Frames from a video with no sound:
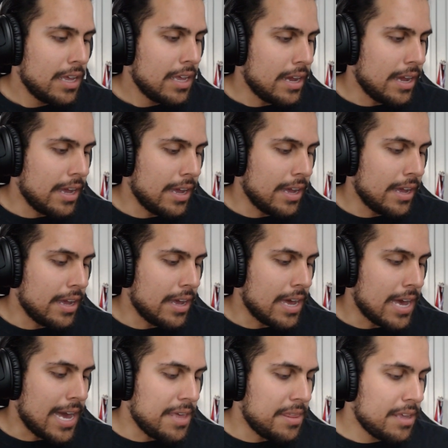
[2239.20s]
uh,
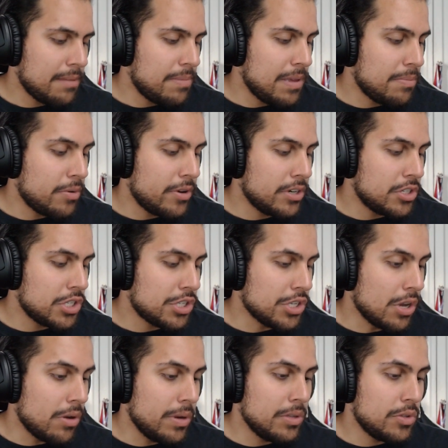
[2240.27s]
I think people are just
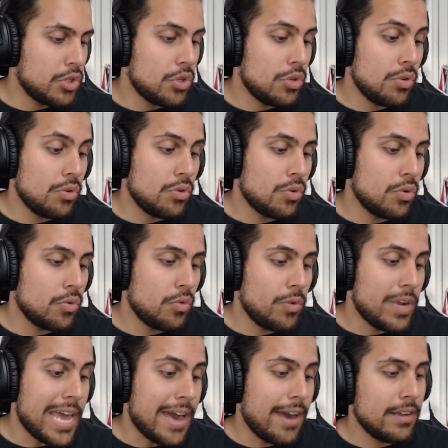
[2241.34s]
going to
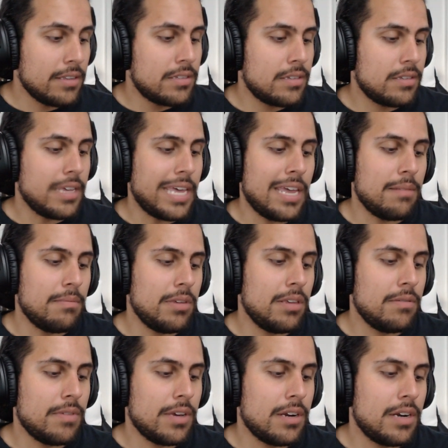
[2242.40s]
react and be
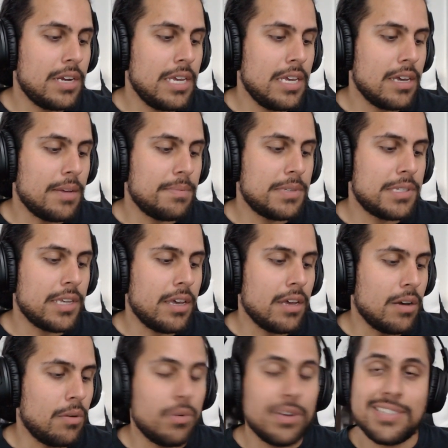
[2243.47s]
very upset
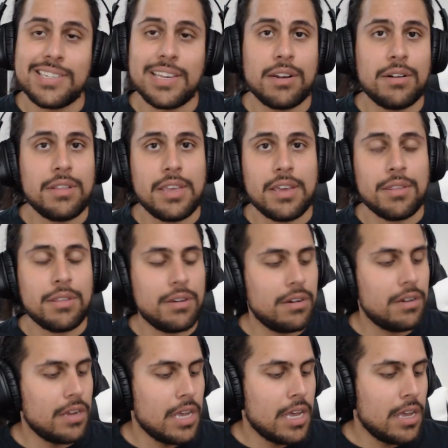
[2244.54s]
on one side or the other.
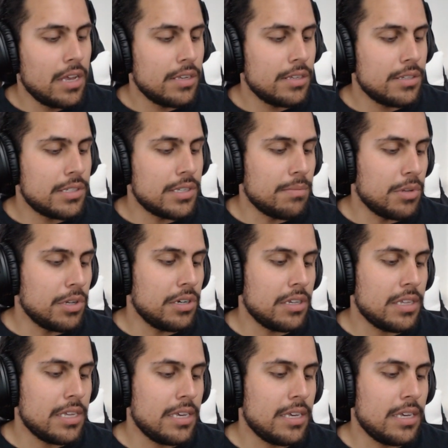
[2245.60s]

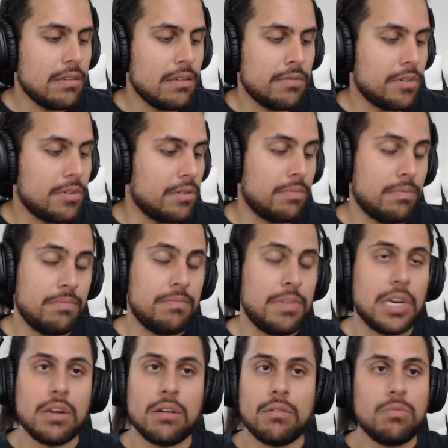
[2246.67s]
Similarly, for you
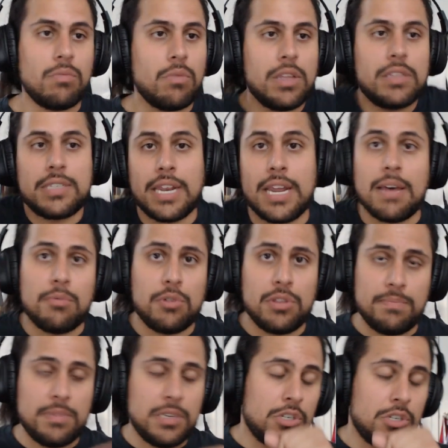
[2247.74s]
know what's going to happen
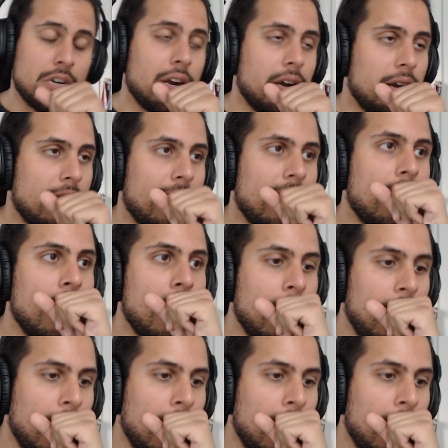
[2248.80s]
with the PGR or not,